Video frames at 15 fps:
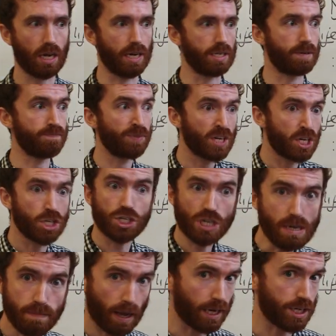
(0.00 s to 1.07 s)
and
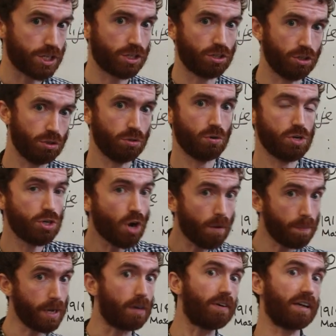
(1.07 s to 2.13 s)
she managed to not
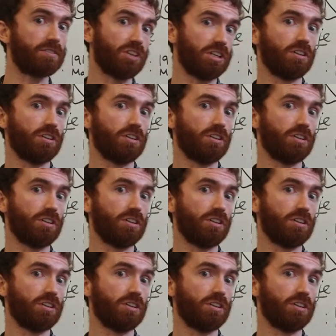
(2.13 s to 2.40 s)
be arrested